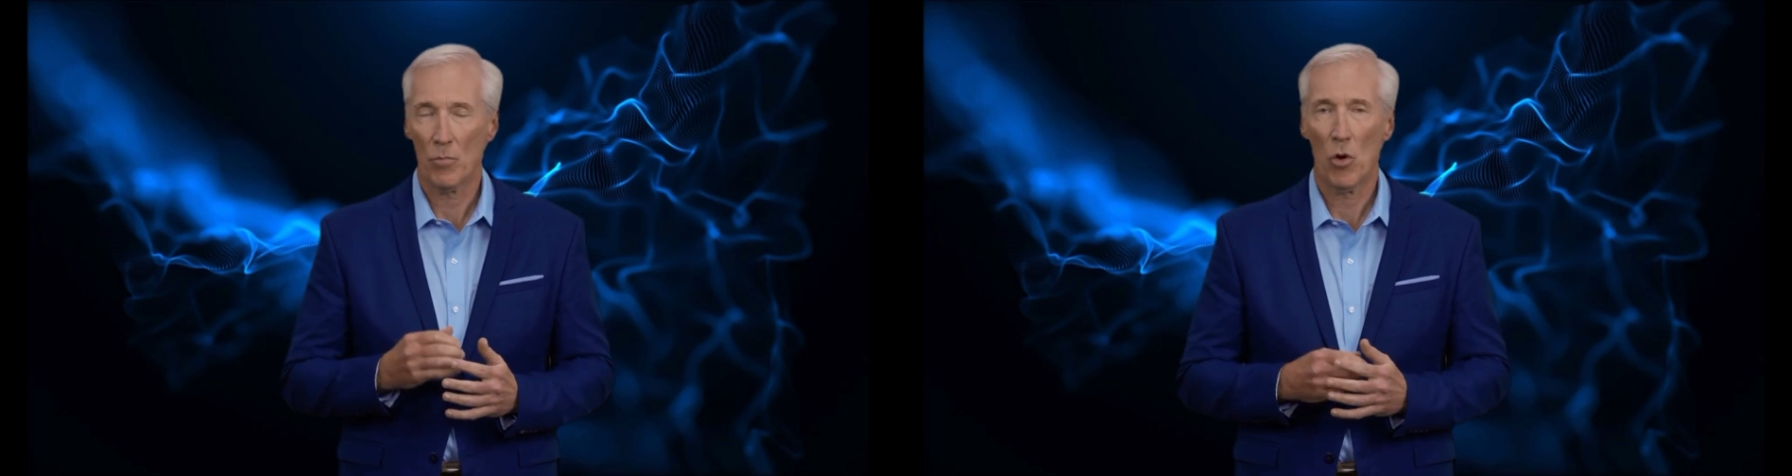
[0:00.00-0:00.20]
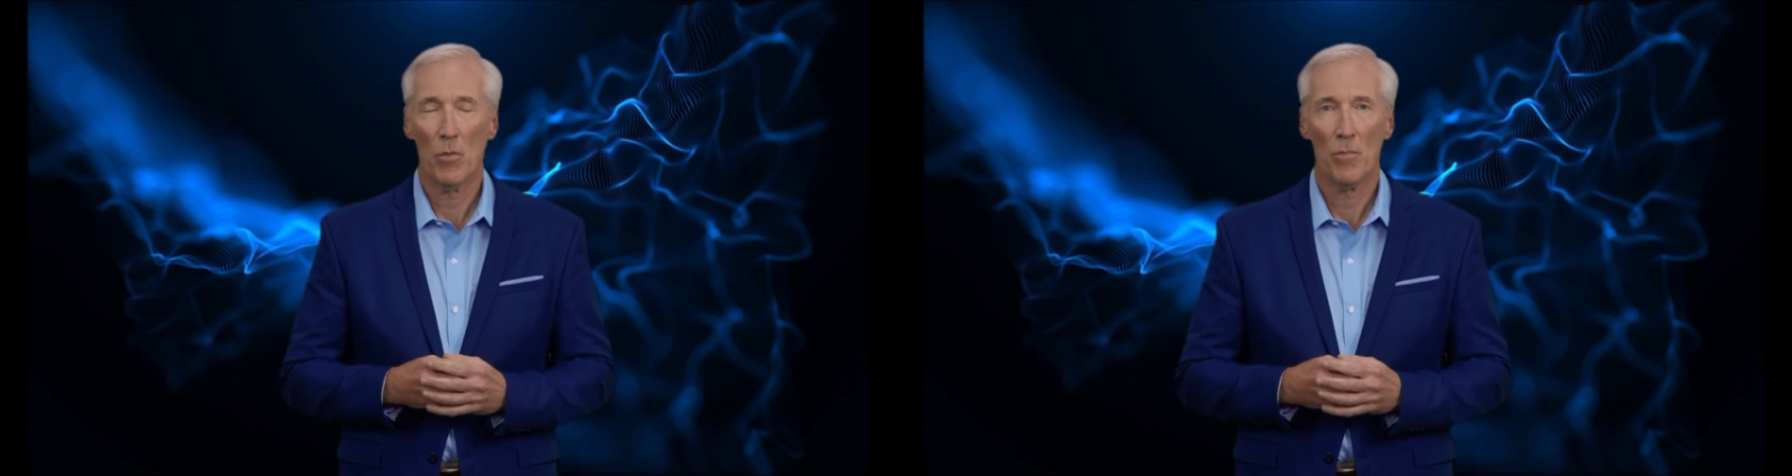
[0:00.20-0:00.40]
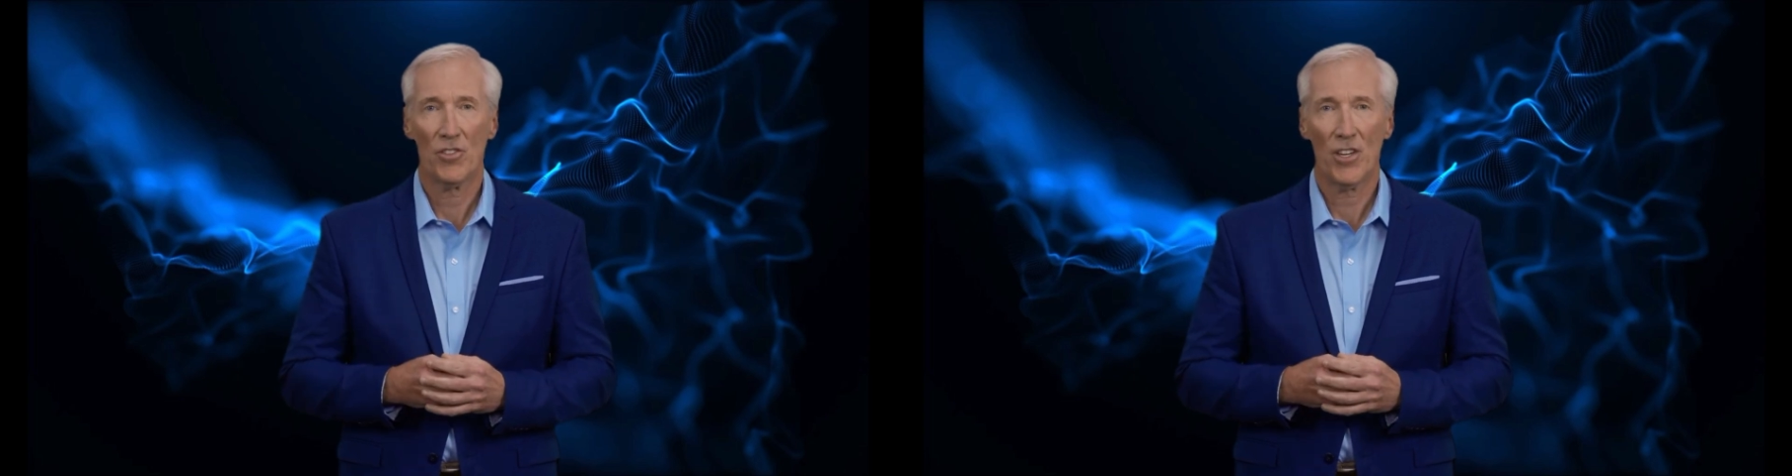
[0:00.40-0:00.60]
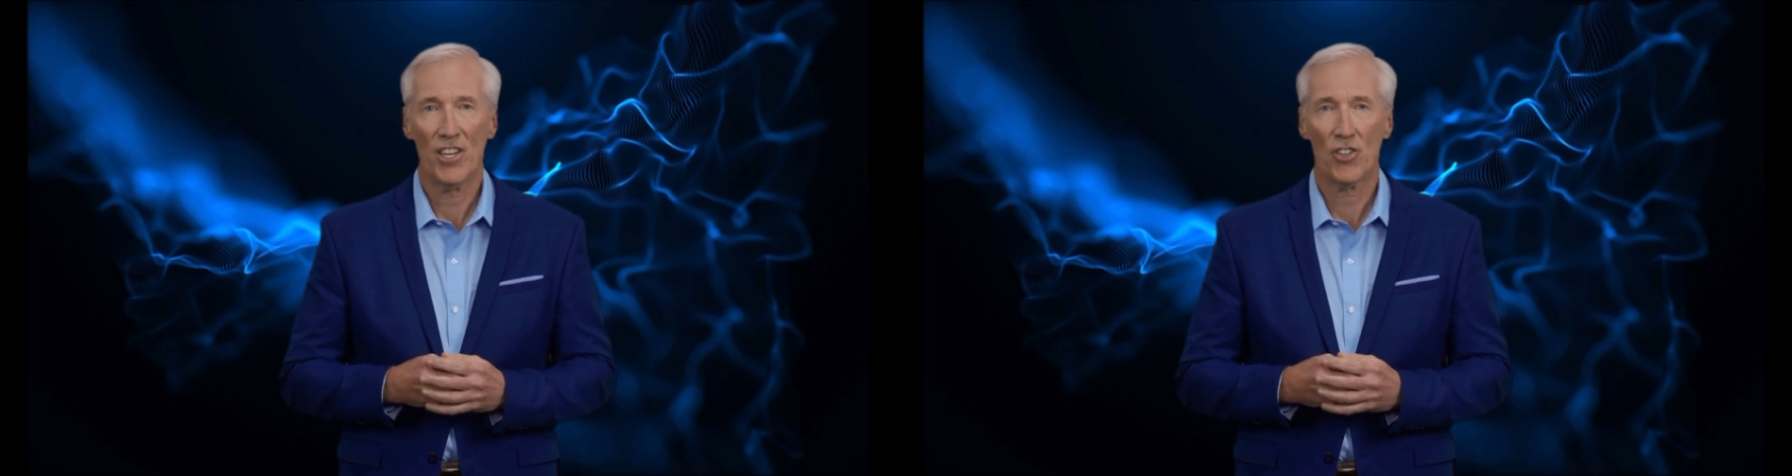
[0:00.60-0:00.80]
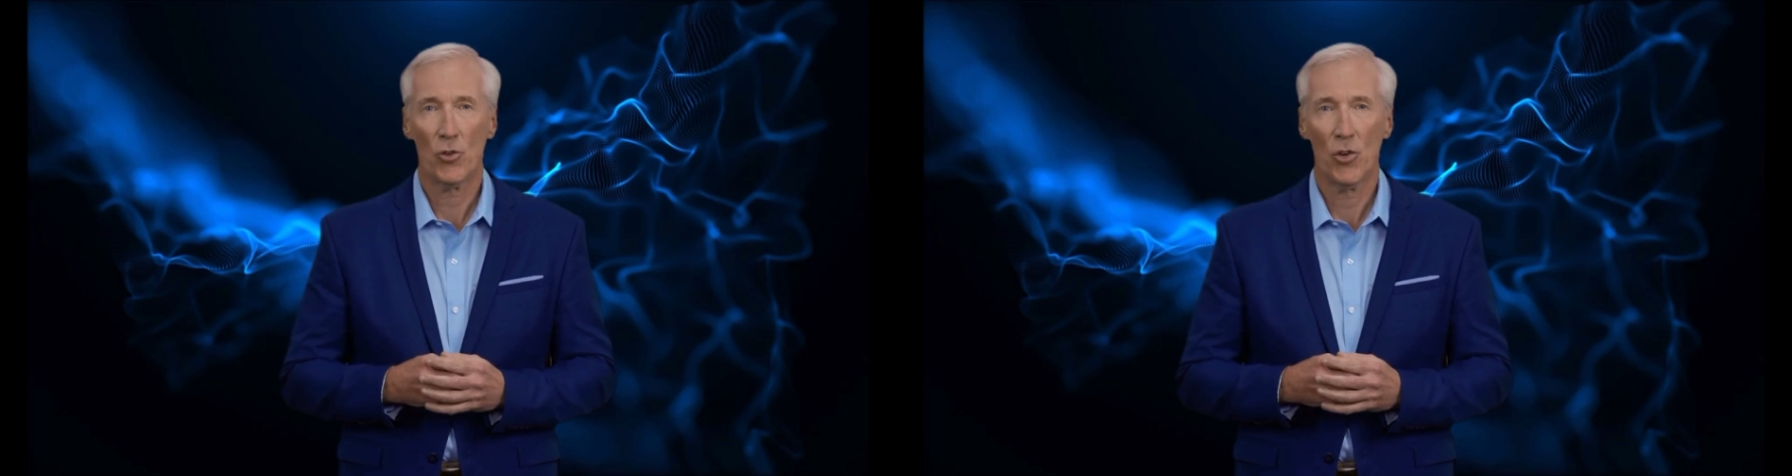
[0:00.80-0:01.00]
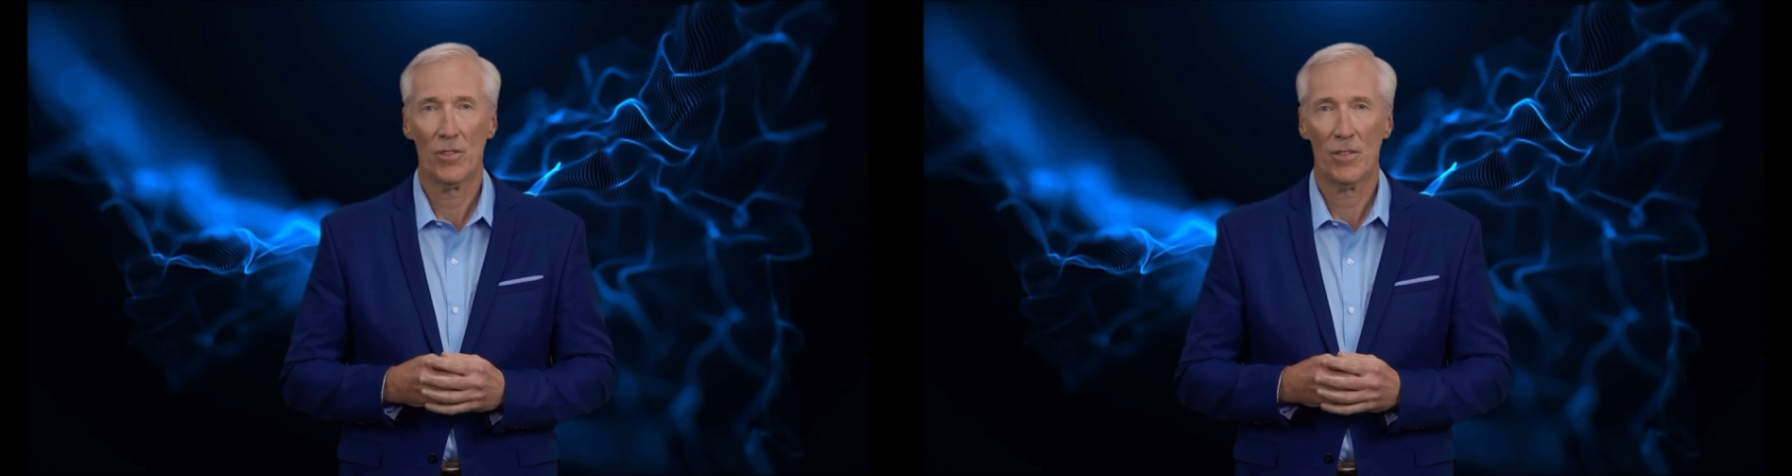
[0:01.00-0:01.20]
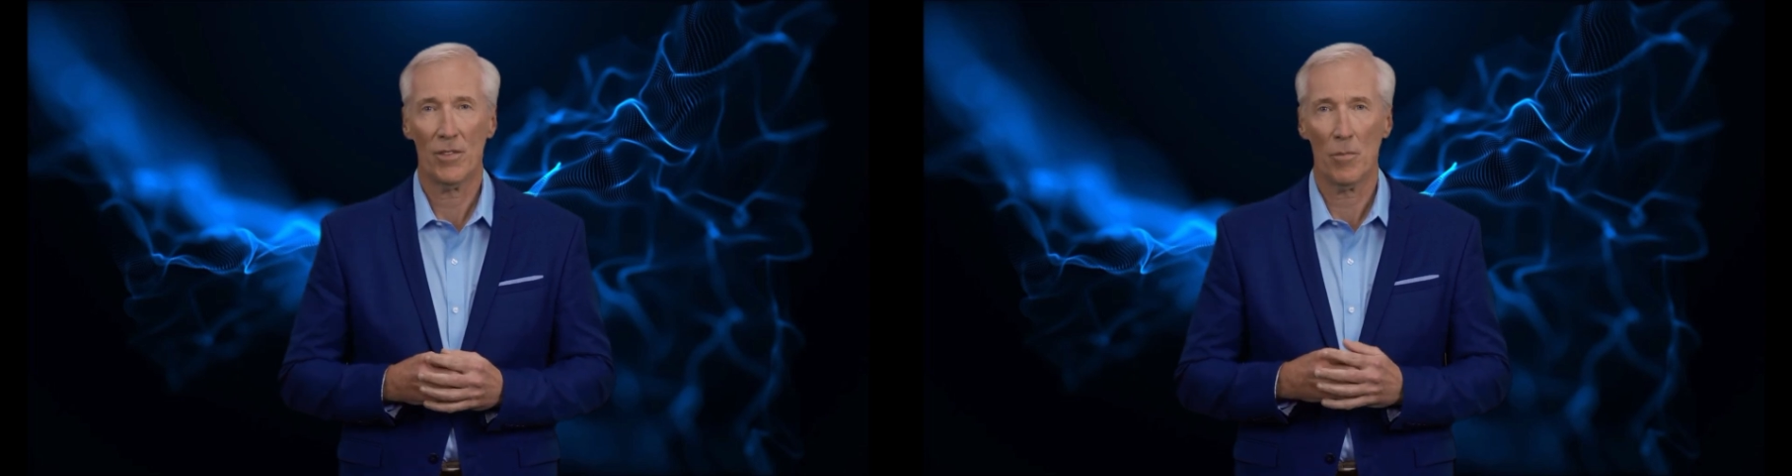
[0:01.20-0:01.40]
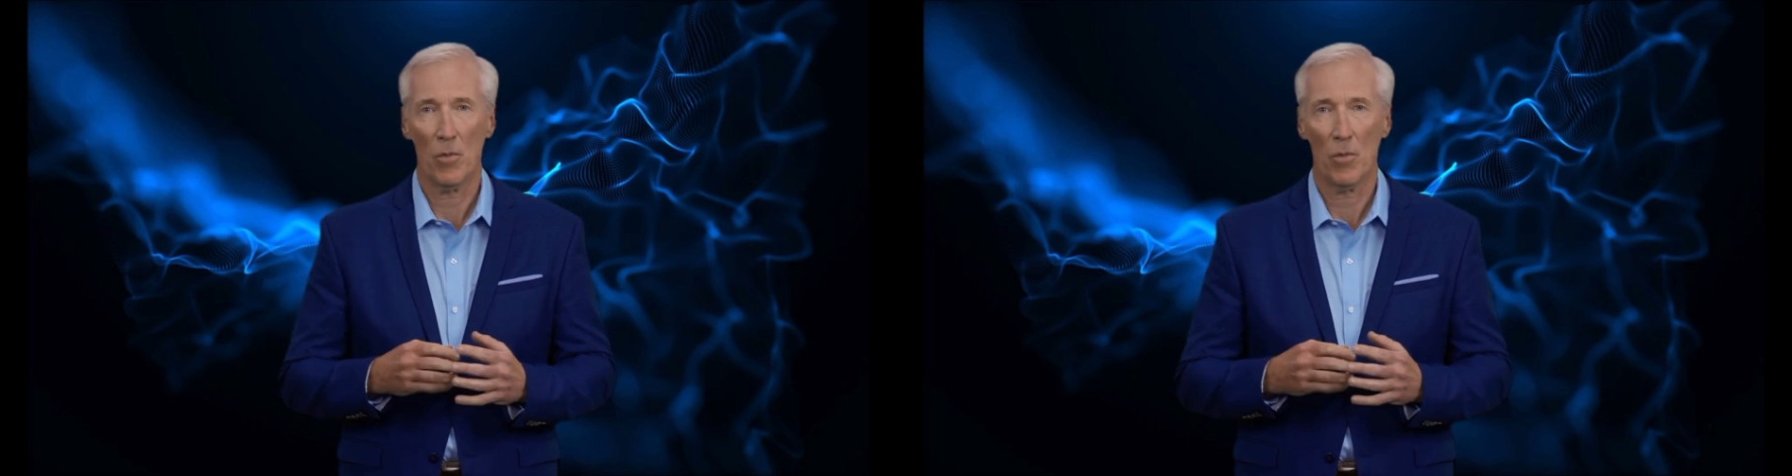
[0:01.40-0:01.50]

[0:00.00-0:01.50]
problems later on,